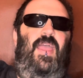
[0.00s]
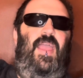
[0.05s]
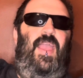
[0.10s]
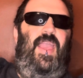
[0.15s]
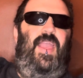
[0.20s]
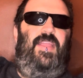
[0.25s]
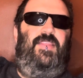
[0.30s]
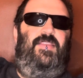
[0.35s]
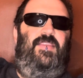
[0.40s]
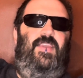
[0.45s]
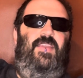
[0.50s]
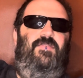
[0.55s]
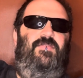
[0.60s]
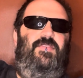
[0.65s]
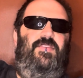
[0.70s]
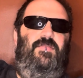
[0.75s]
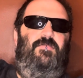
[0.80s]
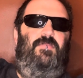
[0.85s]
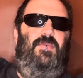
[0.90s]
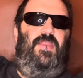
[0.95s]
And to give
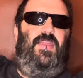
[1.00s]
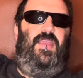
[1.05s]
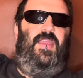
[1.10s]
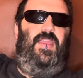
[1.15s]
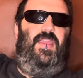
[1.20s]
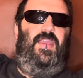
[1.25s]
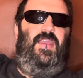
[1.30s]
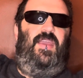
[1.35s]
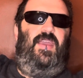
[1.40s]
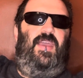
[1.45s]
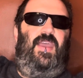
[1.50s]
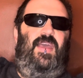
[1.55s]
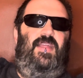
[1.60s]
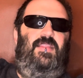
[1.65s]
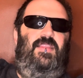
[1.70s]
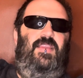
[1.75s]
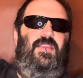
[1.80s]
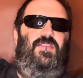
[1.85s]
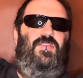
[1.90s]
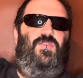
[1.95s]
somebody at
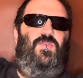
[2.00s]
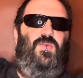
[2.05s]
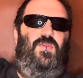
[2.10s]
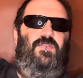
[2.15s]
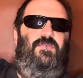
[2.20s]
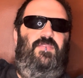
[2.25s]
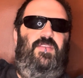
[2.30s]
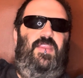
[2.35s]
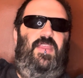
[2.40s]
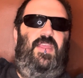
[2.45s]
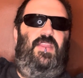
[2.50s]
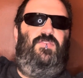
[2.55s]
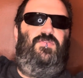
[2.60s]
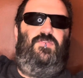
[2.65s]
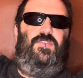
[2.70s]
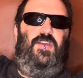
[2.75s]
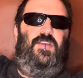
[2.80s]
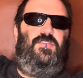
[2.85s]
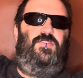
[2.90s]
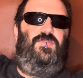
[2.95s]
least sort of an
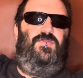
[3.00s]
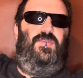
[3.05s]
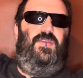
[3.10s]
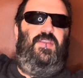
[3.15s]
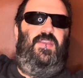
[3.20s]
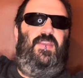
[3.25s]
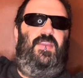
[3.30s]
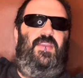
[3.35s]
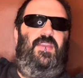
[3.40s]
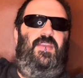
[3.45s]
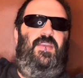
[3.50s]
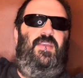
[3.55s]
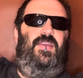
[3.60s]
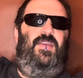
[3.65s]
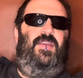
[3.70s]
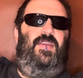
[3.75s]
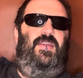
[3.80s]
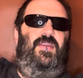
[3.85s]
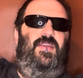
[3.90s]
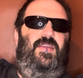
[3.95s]
introductory
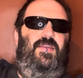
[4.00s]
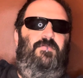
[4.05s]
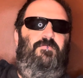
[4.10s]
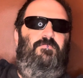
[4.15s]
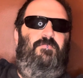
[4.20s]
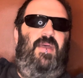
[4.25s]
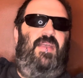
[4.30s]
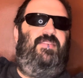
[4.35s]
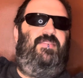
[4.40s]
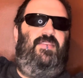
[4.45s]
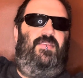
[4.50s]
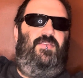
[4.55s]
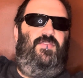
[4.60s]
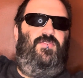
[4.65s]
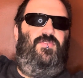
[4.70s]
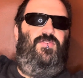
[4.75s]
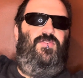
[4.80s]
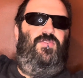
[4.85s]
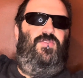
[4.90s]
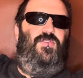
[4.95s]

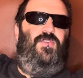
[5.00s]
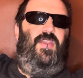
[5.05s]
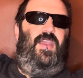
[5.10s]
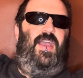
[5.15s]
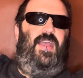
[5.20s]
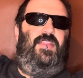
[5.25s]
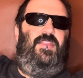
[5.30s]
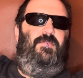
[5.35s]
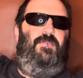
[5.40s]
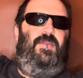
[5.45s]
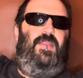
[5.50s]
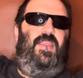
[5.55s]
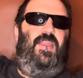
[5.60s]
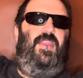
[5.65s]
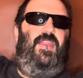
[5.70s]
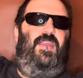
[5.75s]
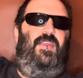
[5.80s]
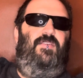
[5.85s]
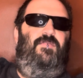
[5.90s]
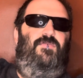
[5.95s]
message at the
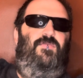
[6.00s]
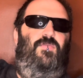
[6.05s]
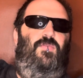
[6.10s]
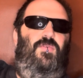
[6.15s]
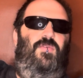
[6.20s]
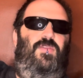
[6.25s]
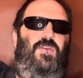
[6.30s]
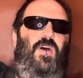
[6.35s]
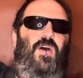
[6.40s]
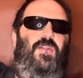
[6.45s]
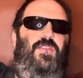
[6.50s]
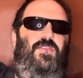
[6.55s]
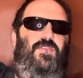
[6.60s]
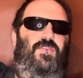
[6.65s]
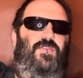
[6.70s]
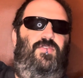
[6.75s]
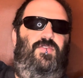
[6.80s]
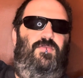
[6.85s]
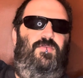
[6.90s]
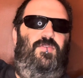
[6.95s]
beginning for the audio
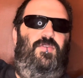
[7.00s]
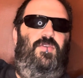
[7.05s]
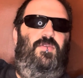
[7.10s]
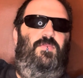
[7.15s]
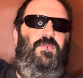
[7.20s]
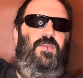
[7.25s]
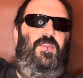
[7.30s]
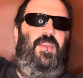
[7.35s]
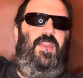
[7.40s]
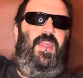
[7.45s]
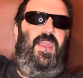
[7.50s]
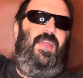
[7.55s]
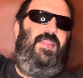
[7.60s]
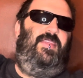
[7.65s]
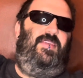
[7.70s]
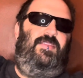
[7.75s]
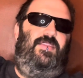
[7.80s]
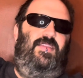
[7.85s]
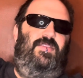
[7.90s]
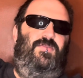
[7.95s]
description community, I
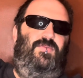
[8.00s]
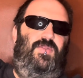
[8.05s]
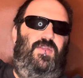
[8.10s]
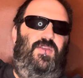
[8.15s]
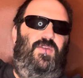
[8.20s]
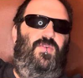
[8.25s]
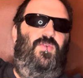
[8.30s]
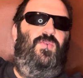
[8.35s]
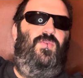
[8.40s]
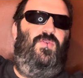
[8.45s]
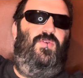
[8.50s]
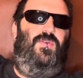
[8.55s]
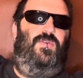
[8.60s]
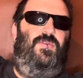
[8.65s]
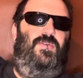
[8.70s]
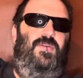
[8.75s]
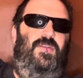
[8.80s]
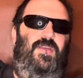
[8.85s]
think that's really cool.